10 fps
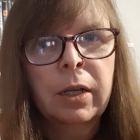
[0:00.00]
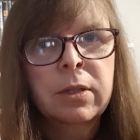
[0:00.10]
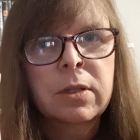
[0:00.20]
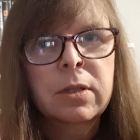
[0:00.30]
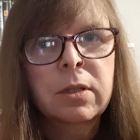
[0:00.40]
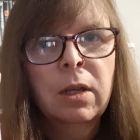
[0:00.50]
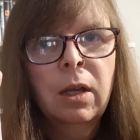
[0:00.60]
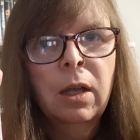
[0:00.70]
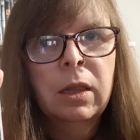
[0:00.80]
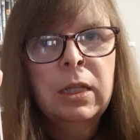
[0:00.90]
It's
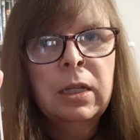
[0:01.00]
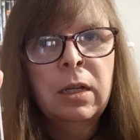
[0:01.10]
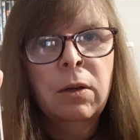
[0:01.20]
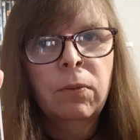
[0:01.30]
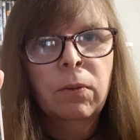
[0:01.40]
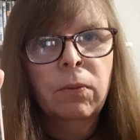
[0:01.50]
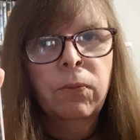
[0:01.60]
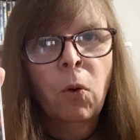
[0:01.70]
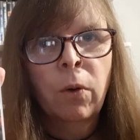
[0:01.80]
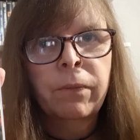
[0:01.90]
the
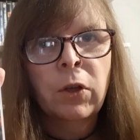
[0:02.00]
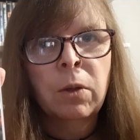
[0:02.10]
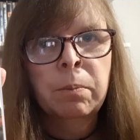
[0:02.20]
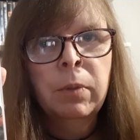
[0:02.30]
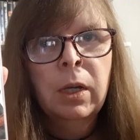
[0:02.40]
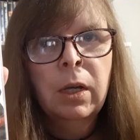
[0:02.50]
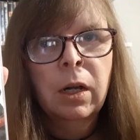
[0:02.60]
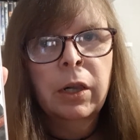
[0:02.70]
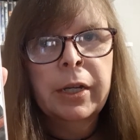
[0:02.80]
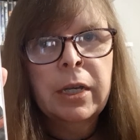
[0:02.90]
4-film
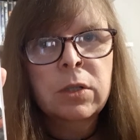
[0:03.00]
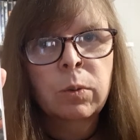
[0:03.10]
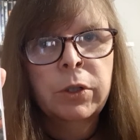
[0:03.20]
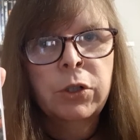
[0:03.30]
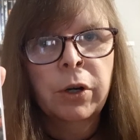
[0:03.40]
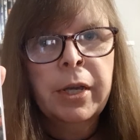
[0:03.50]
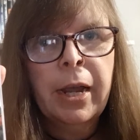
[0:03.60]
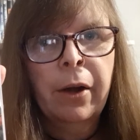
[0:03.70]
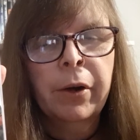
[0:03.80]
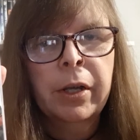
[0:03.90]
Clint Eastwood Dirty
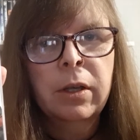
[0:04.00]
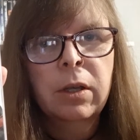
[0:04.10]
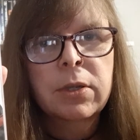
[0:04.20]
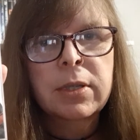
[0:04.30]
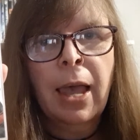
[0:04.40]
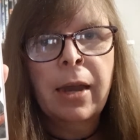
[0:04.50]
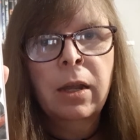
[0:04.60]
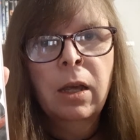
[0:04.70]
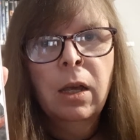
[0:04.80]
Harry set.